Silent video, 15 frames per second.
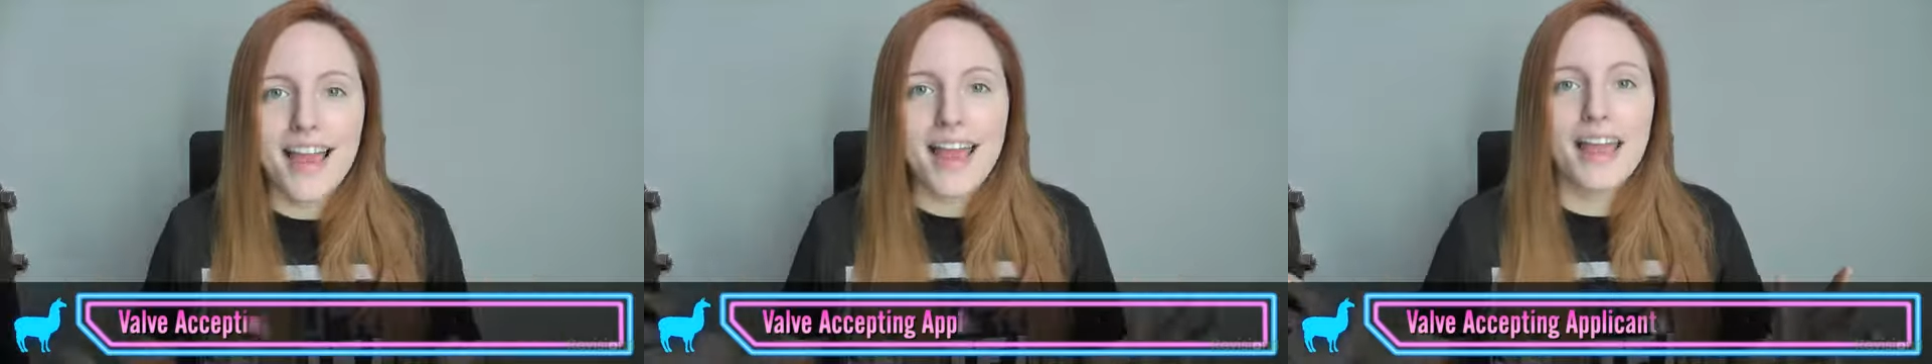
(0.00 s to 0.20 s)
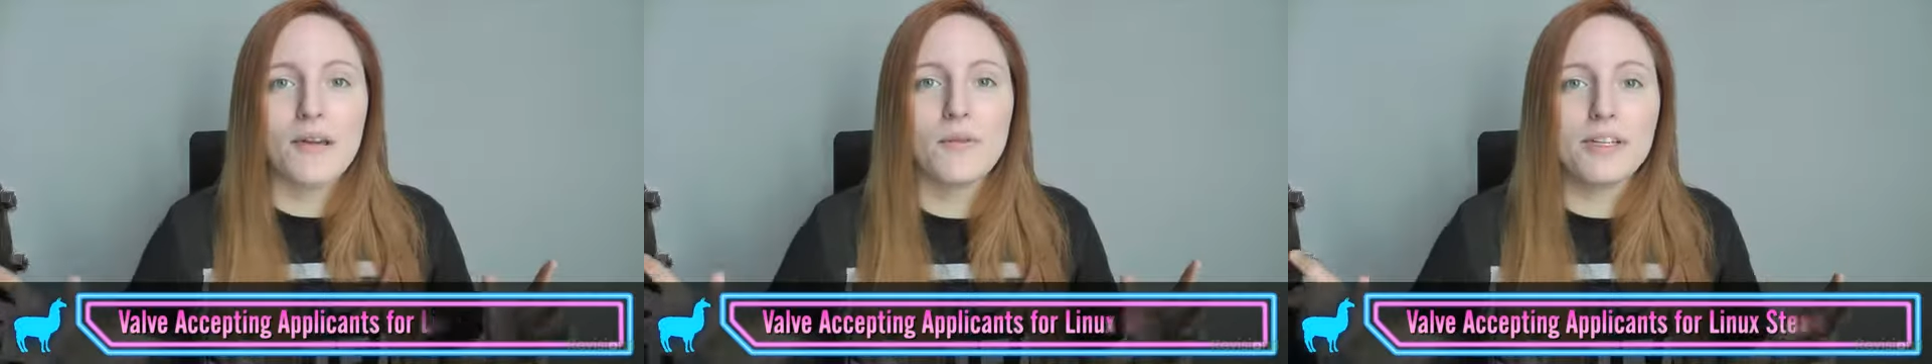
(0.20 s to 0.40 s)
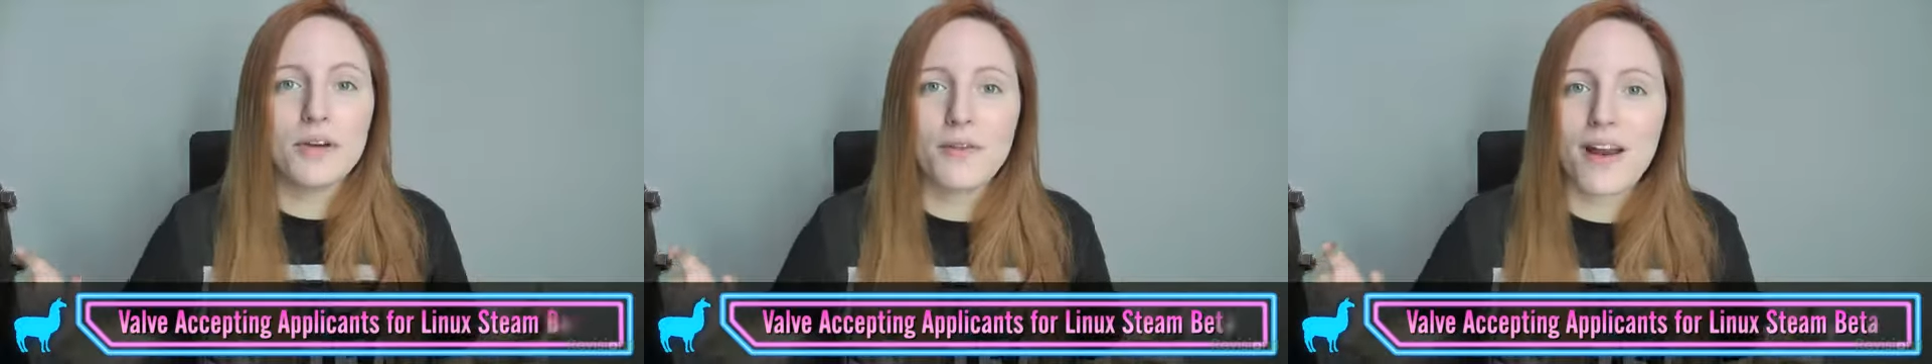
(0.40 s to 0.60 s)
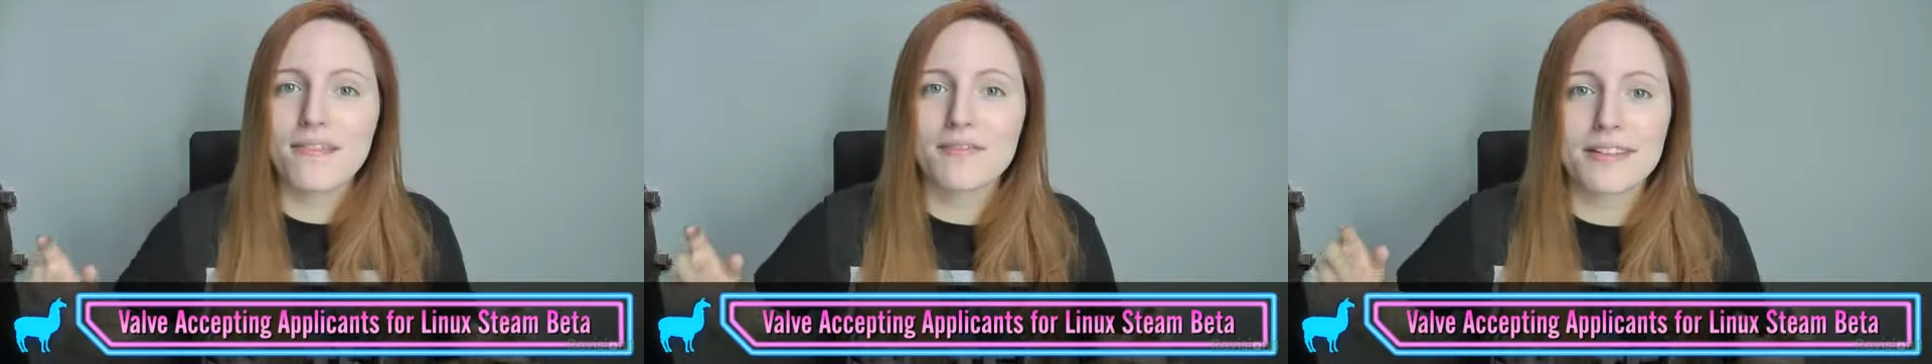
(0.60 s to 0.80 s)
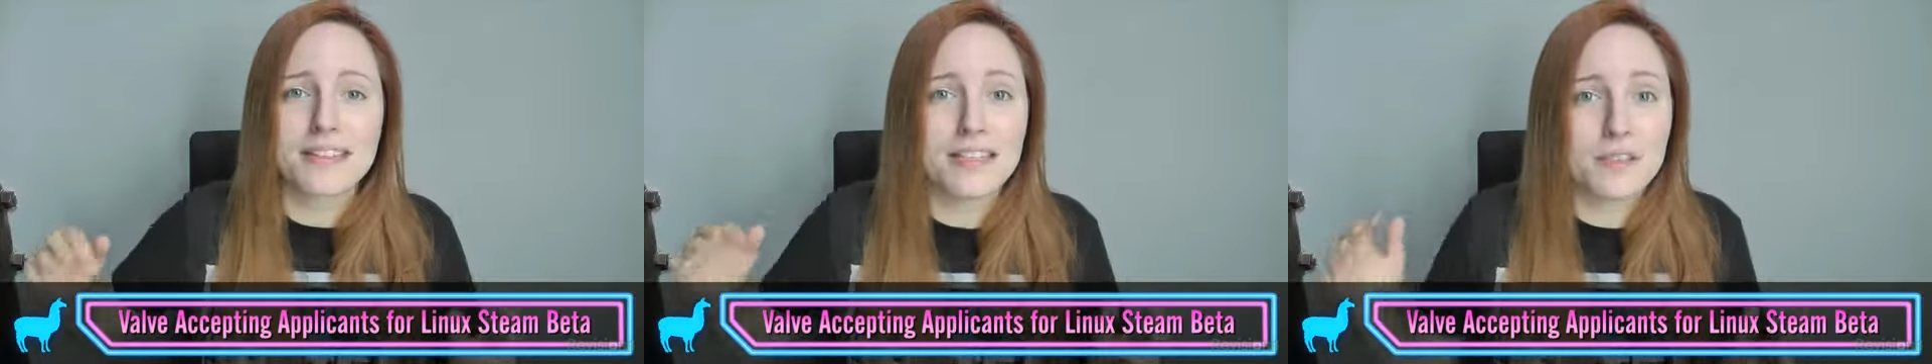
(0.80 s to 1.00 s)
Yay, we don't
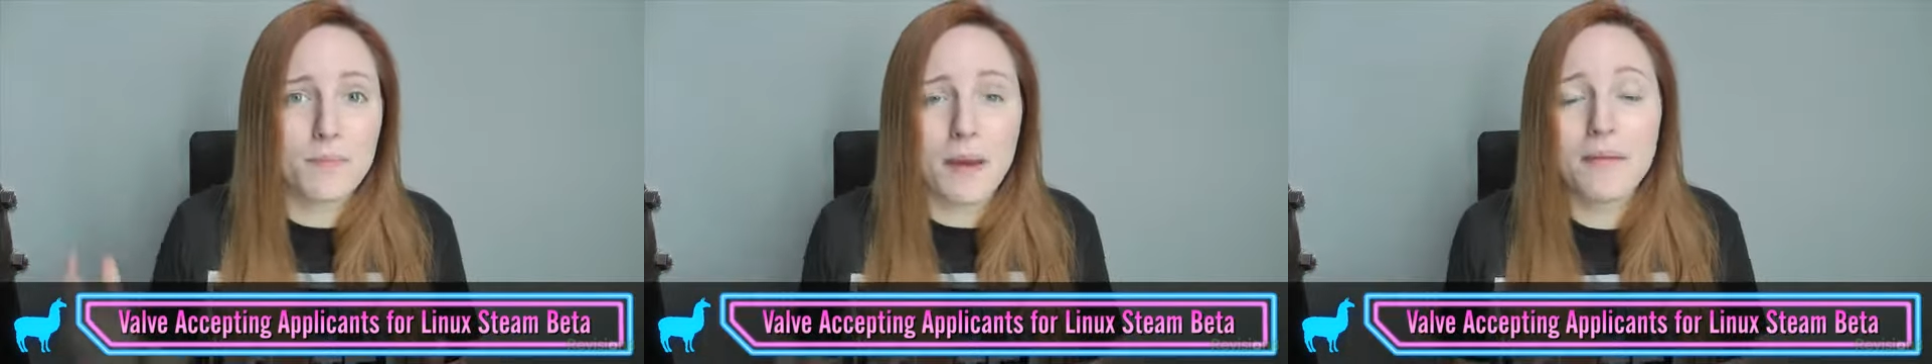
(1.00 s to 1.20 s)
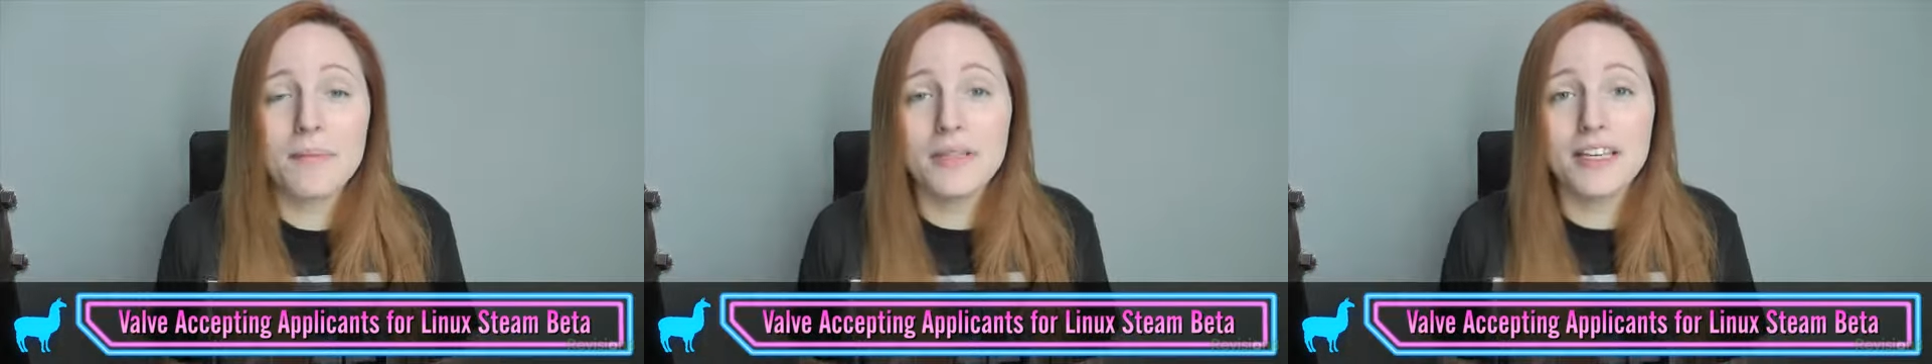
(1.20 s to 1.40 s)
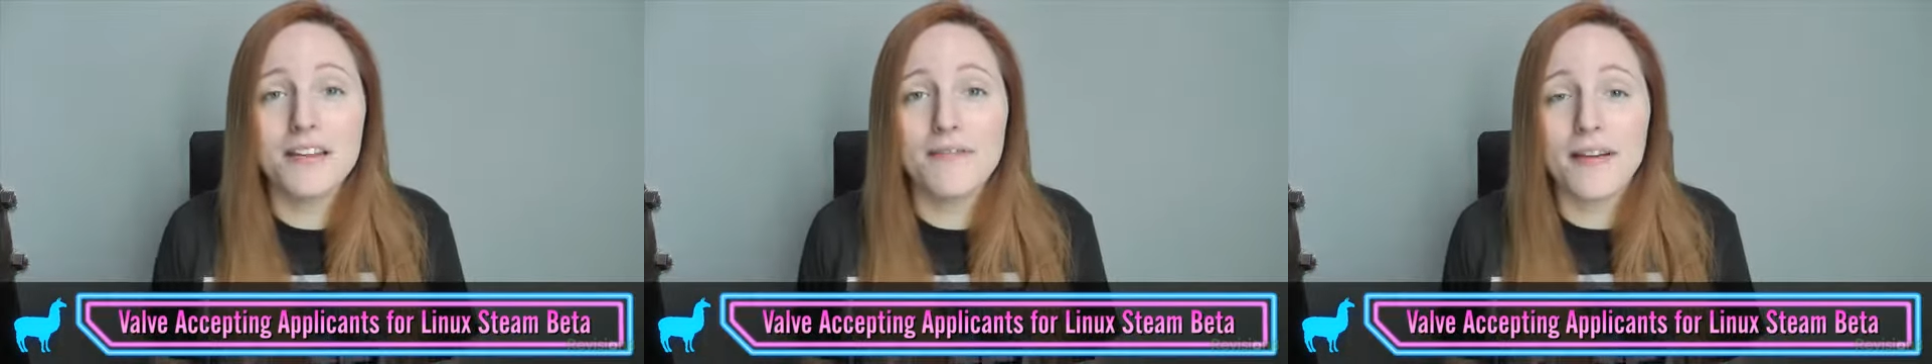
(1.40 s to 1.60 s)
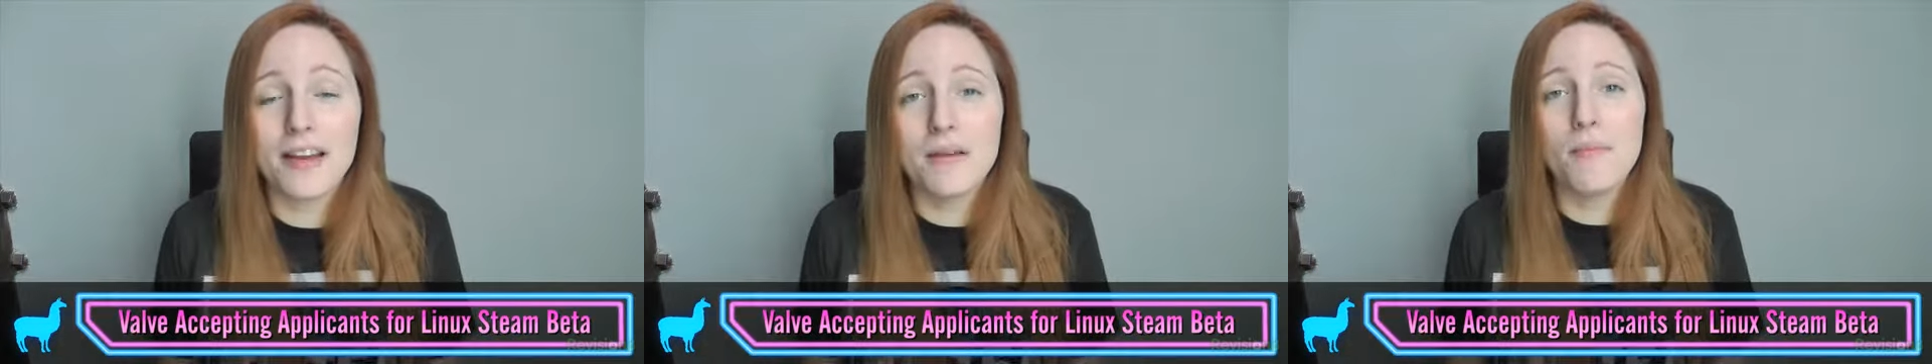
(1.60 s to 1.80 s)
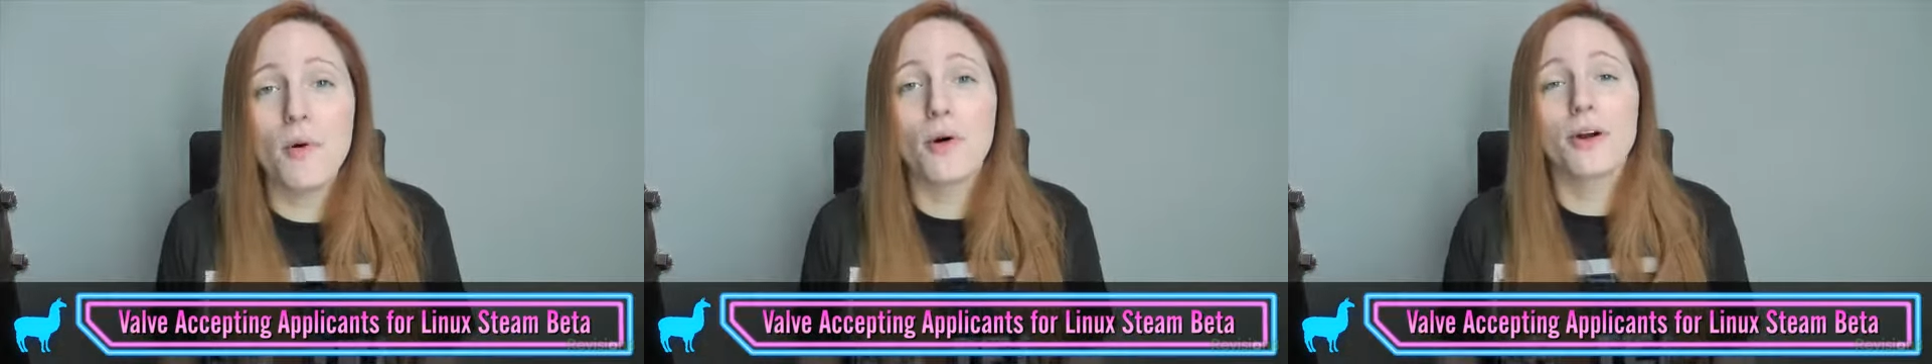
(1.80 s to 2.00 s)
have to suspend belief
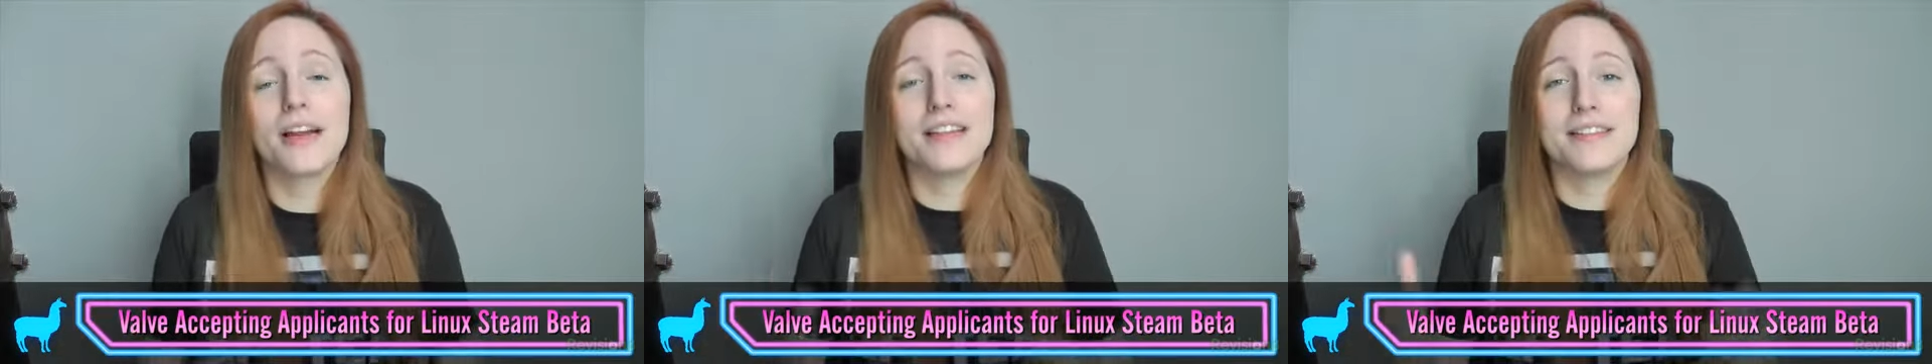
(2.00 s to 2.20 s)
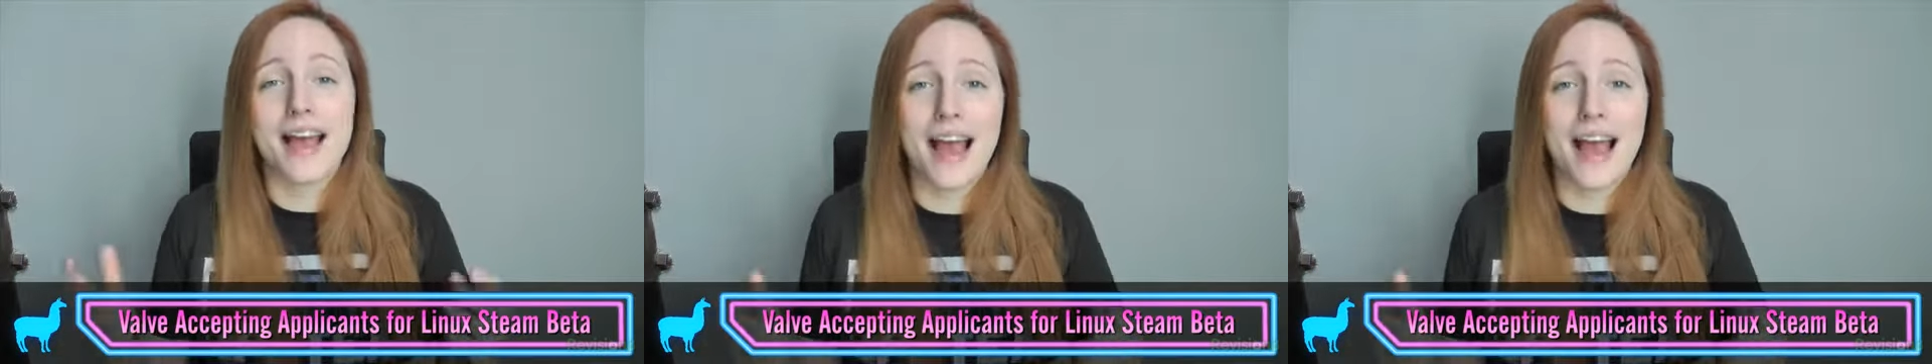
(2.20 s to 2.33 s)
anymore, it's